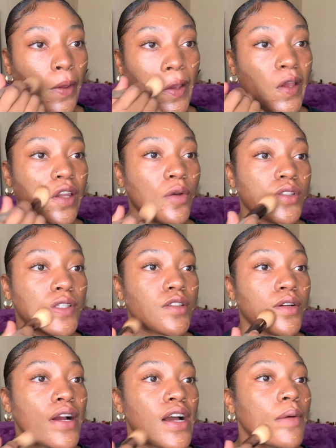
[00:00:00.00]
and it was
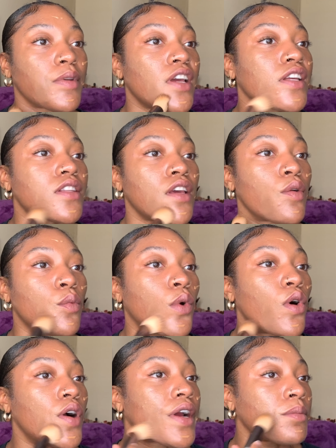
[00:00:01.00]
described as a
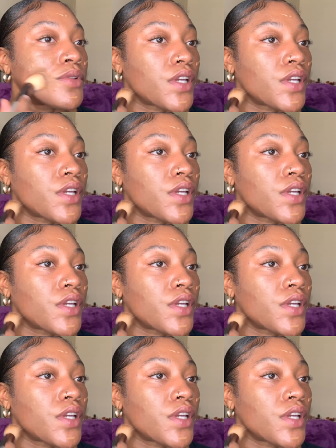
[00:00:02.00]
warm